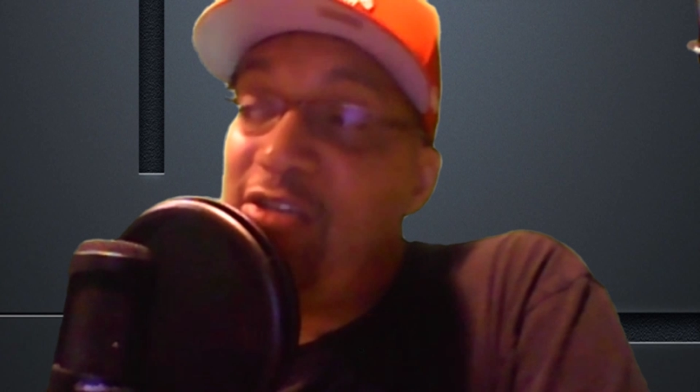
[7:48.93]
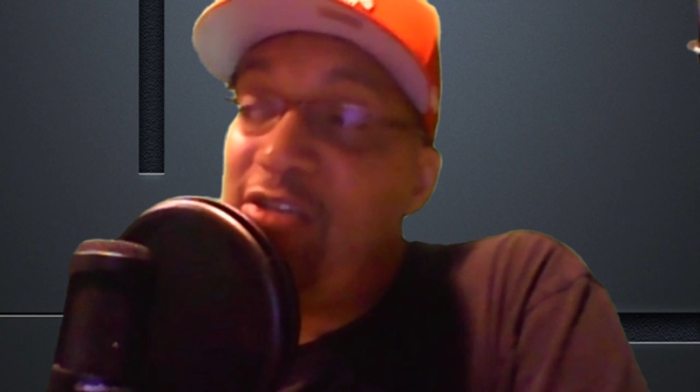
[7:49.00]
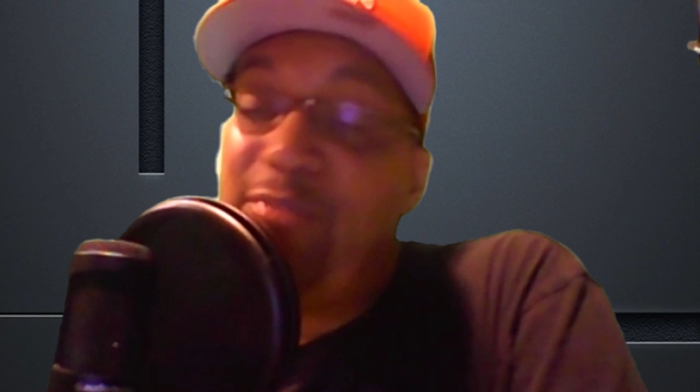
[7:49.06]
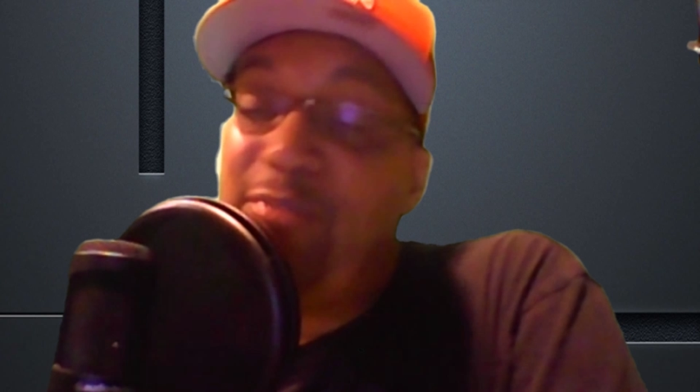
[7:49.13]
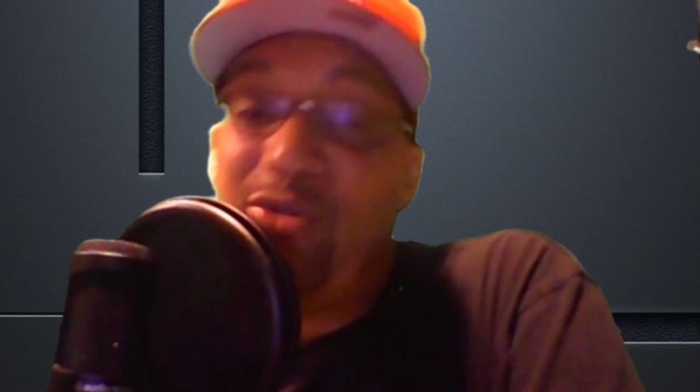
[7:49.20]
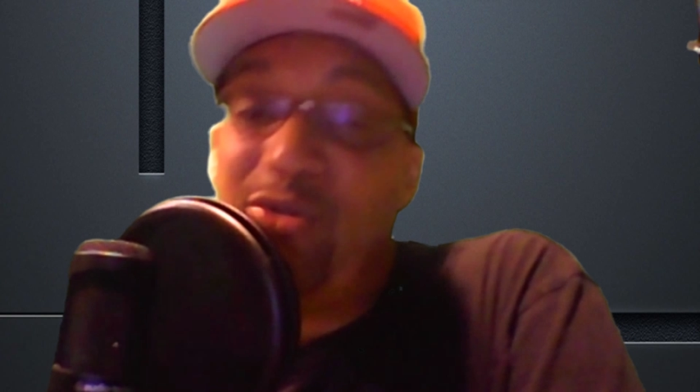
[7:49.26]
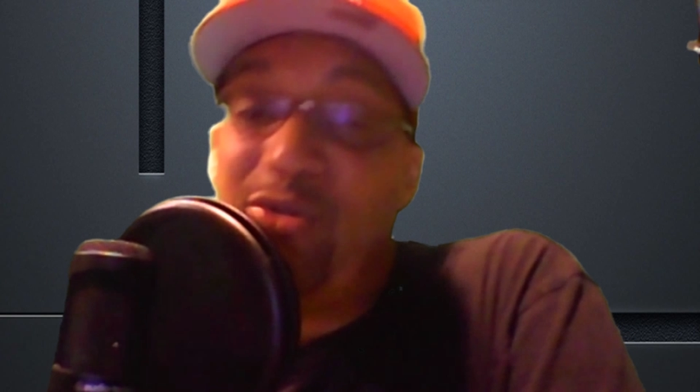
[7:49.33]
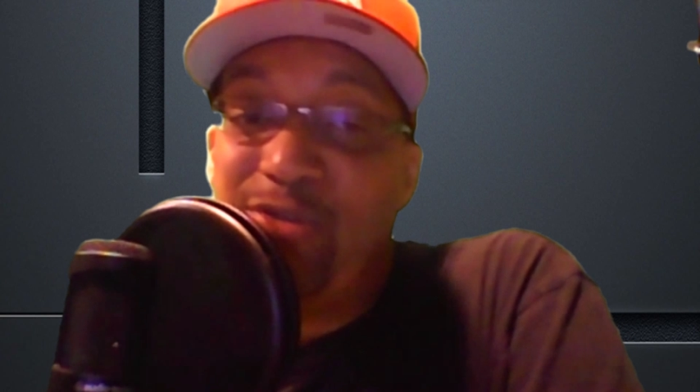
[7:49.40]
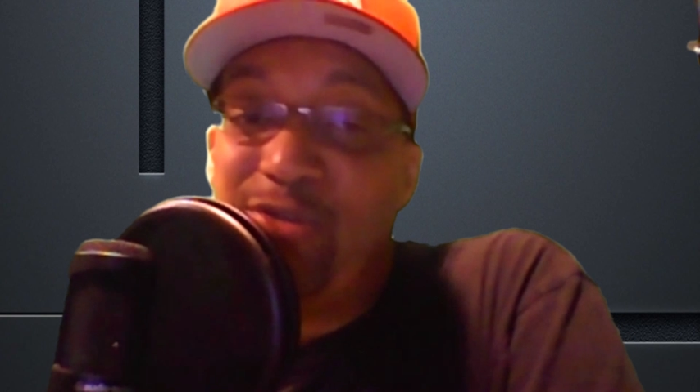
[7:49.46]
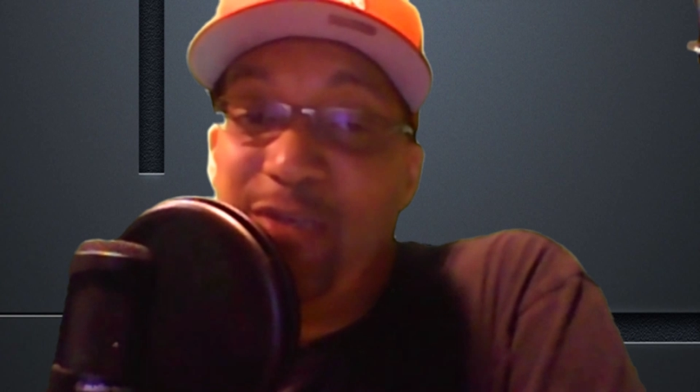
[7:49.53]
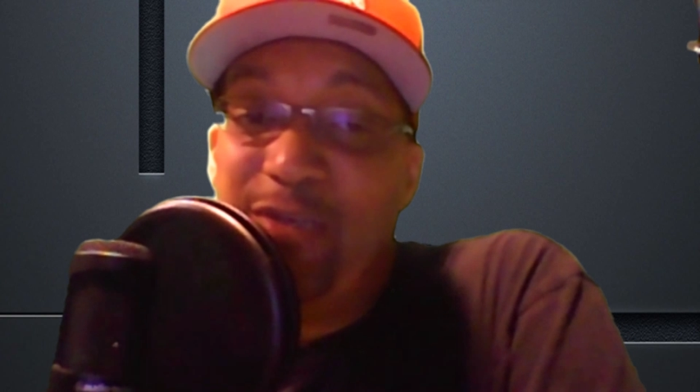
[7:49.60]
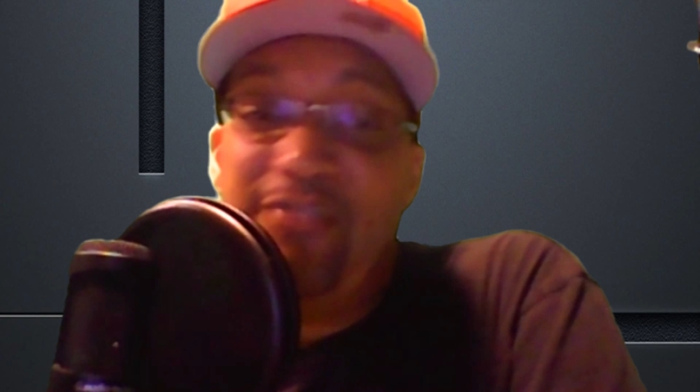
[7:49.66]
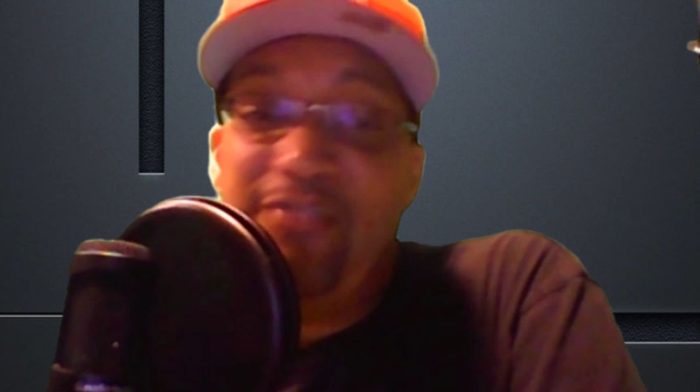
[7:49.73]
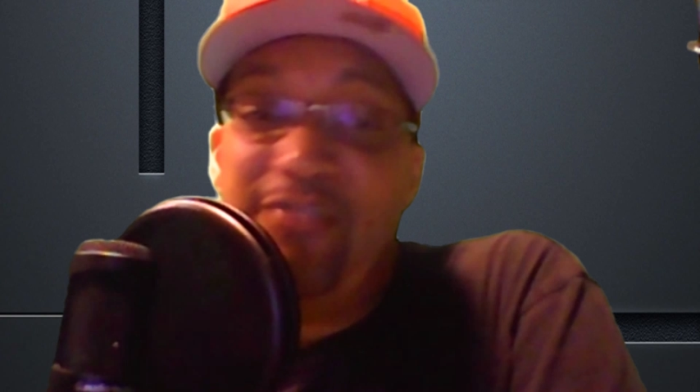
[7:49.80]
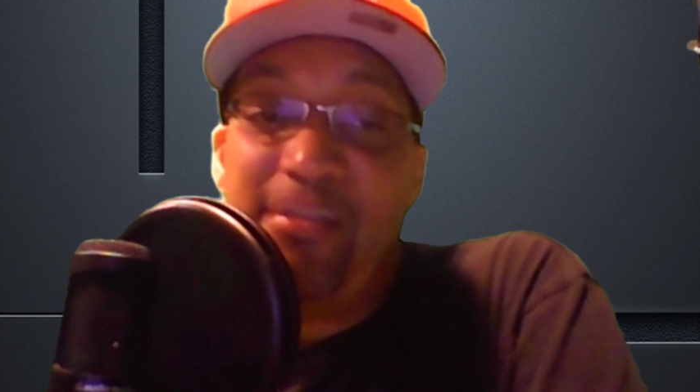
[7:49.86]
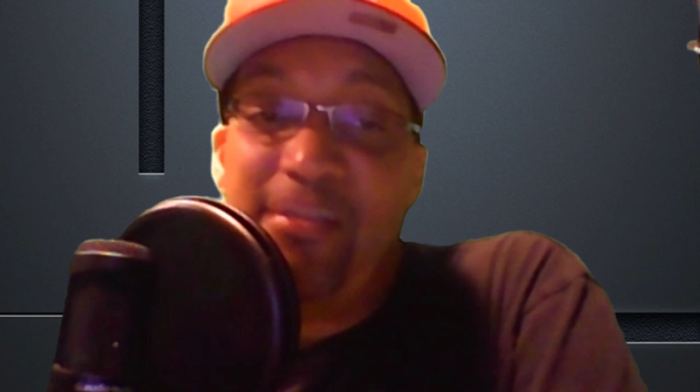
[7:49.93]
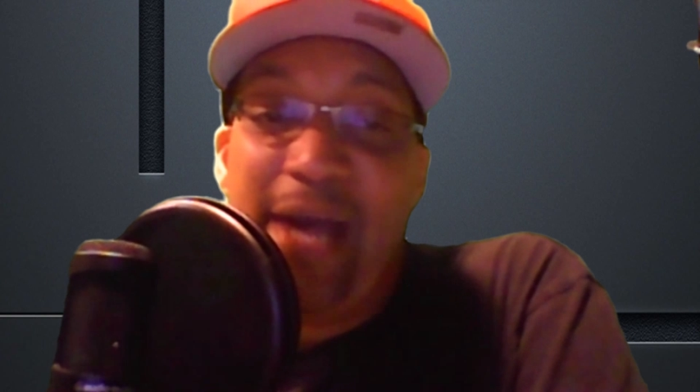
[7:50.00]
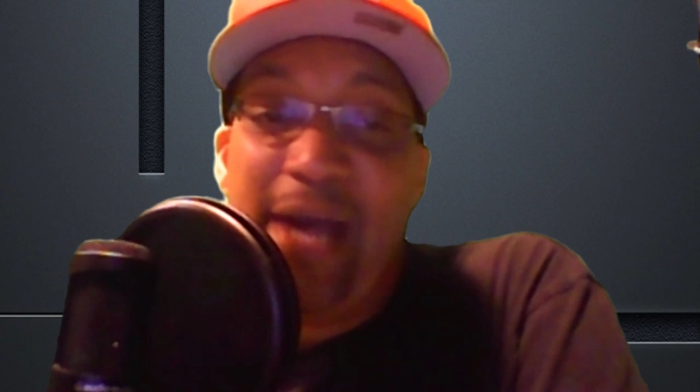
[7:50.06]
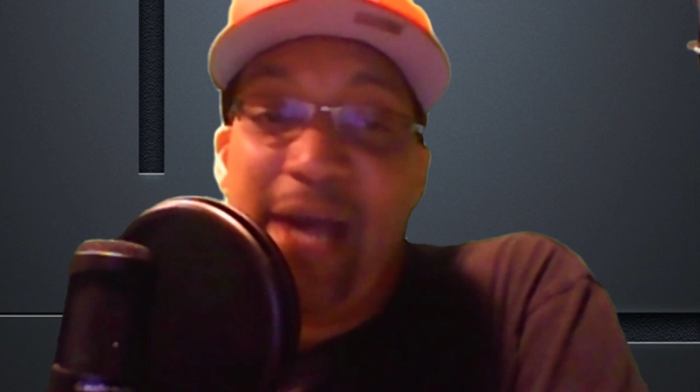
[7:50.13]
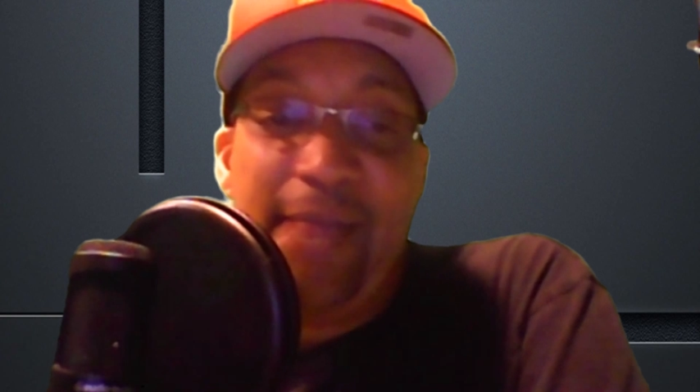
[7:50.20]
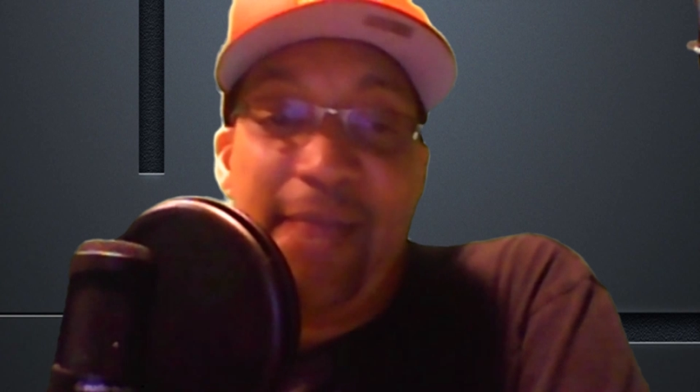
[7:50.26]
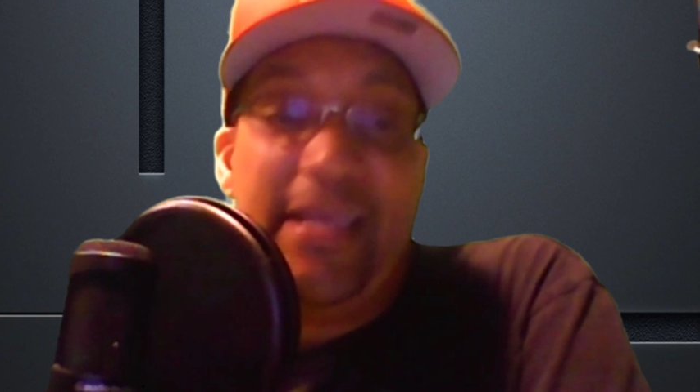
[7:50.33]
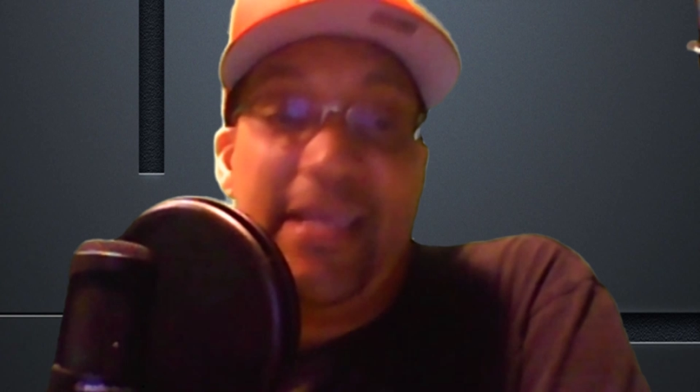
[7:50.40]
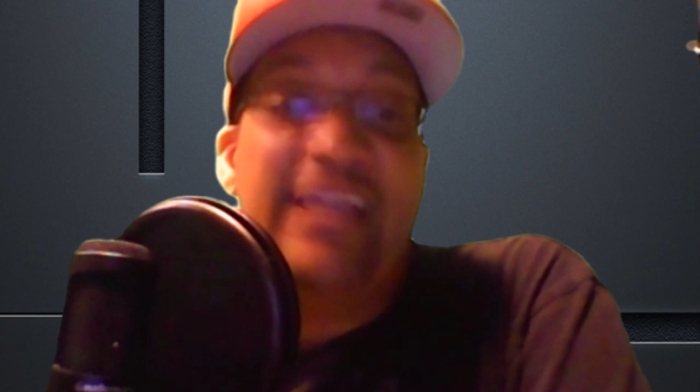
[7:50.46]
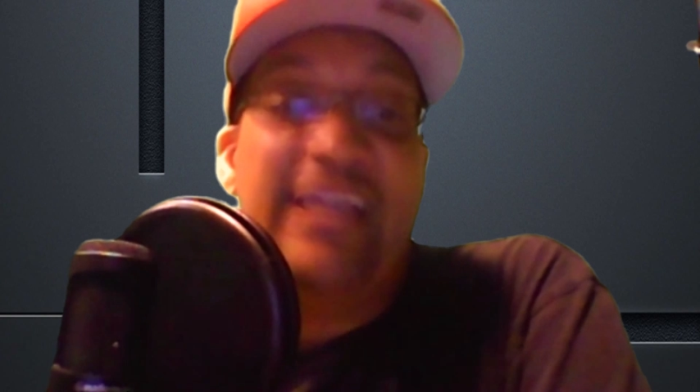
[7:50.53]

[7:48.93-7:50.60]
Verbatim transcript: Spoelstra when he was in Miami.